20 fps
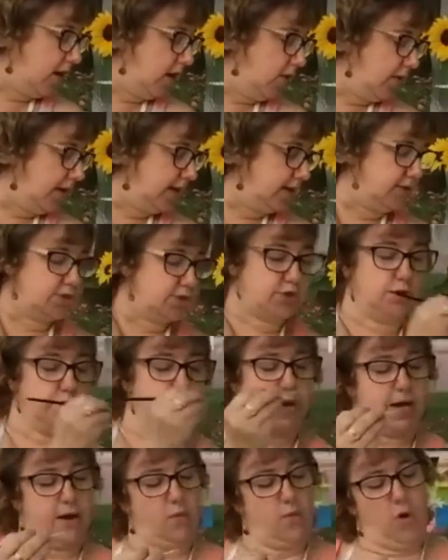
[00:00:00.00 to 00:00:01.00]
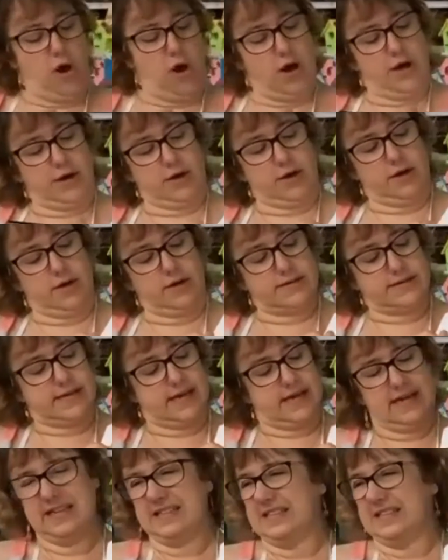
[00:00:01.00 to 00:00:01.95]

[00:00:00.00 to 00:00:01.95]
go into my water and say,